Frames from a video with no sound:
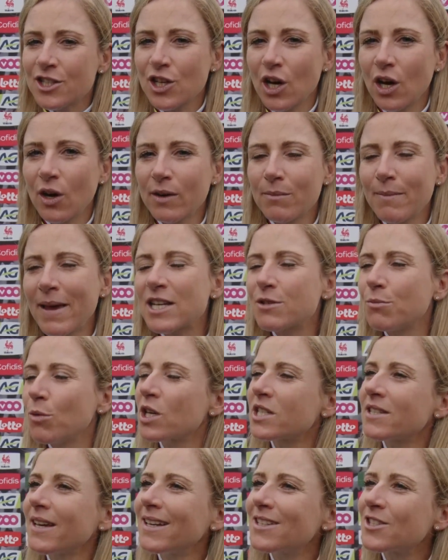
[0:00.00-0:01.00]
so it makes
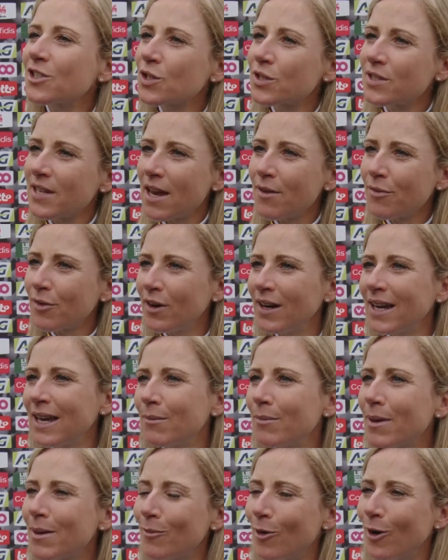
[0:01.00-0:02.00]
more sense to see for a
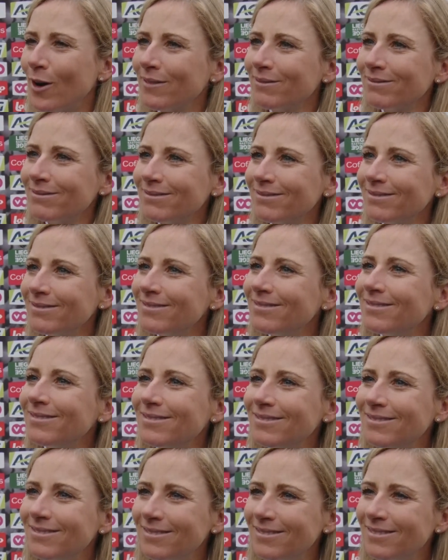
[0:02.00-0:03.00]
little bit more.
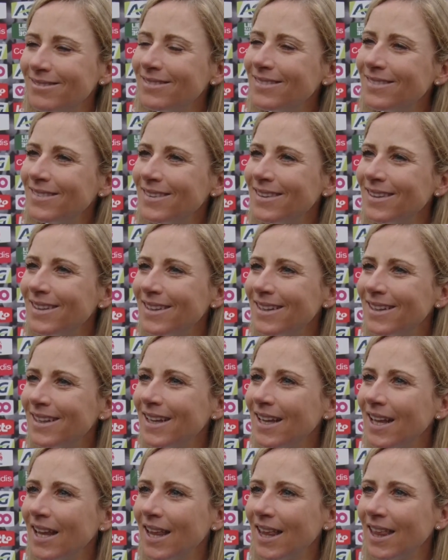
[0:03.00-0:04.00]
Mm. And what kind of
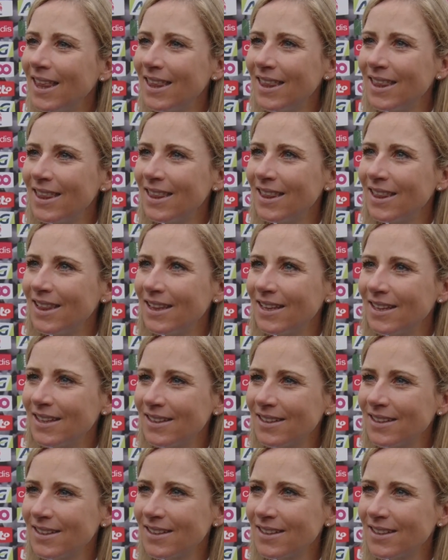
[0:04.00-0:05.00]
race do what kind
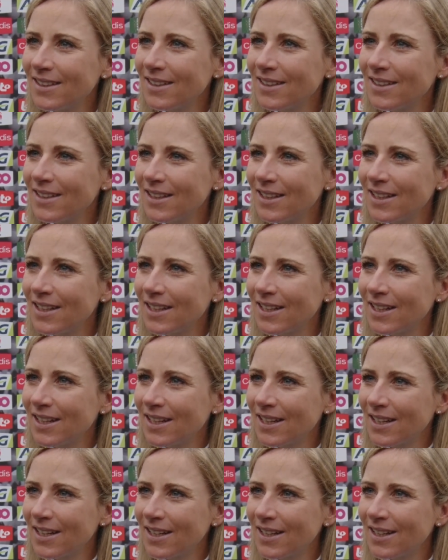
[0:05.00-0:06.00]
of race do you expect
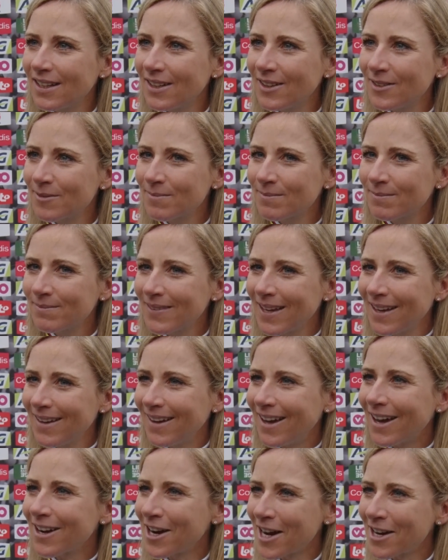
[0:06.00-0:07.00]
for tomorrow?
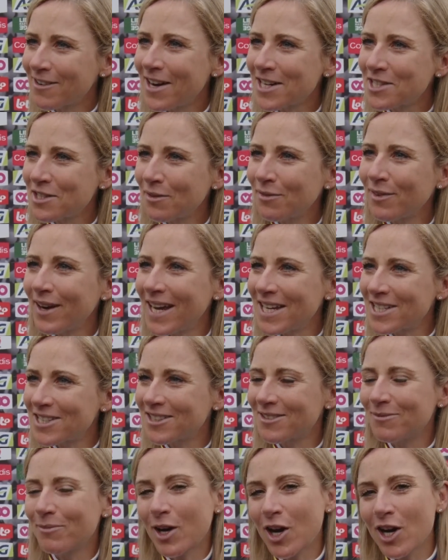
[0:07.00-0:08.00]
Ag aggressive
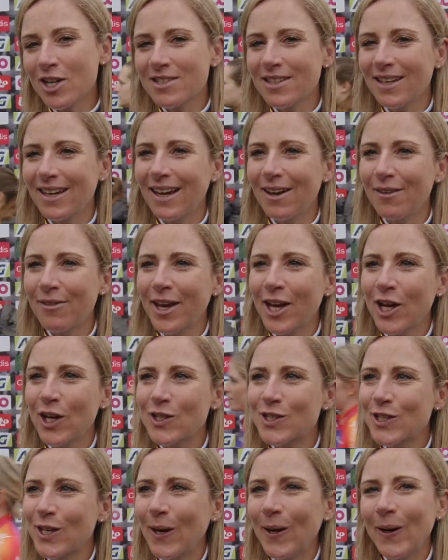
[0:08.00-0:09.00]
race because uh, I think
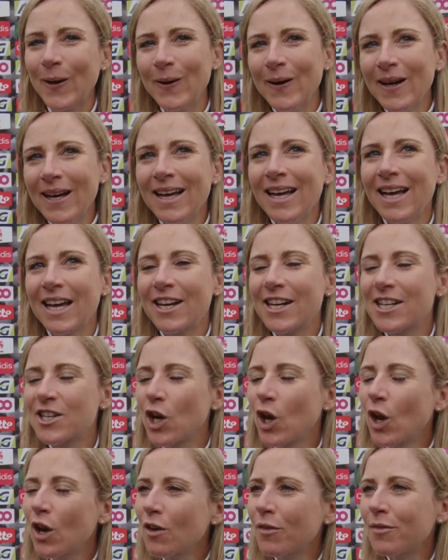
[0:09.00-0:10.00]
also there's
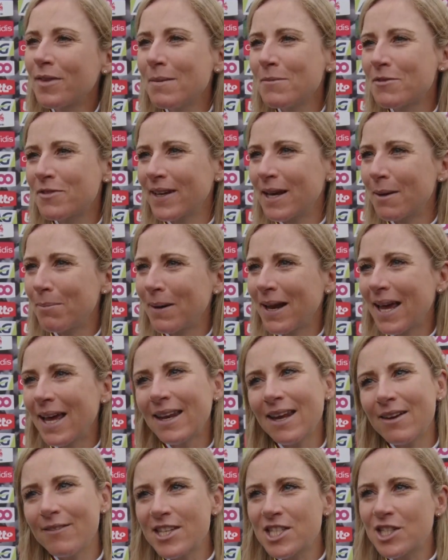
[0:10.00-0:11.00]
a lot of teams with a
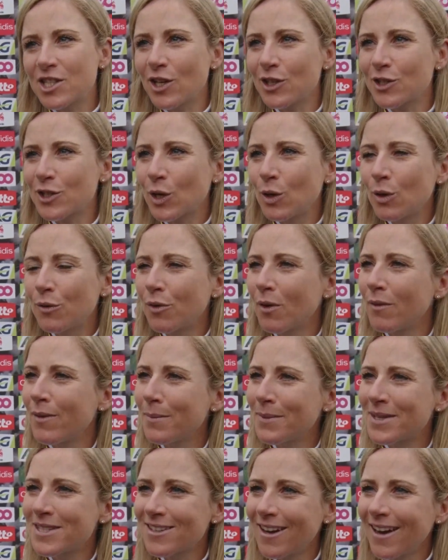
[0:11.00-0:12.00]
plan, and which is also good for
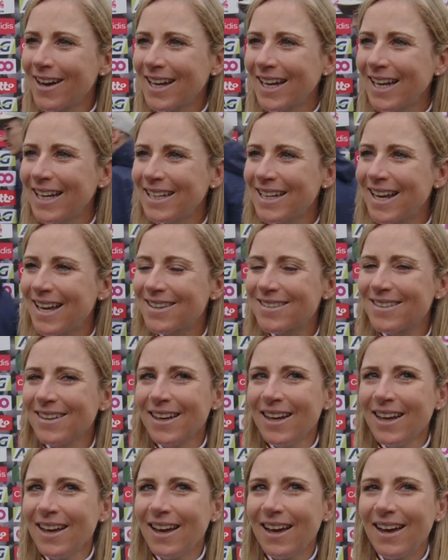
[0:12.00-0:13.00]
women's cycling that
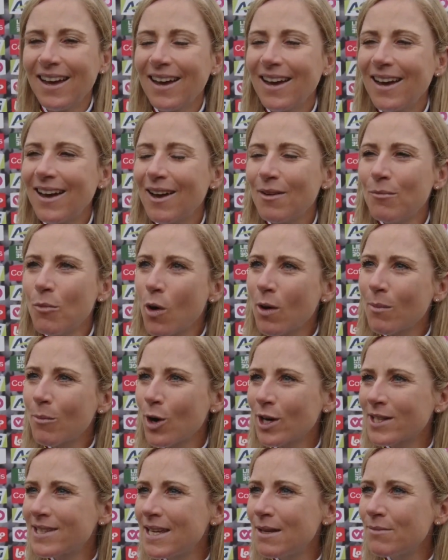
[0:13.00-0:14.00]
uh, more and
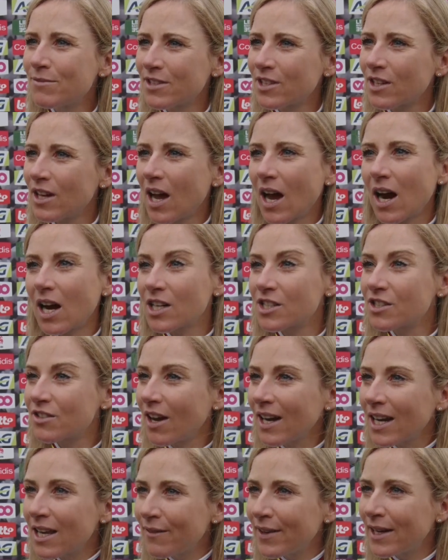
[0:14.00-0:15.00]
more teams are
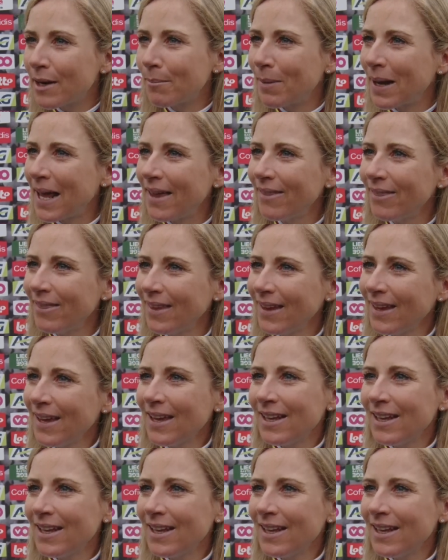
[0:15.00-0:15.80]
starting with a plan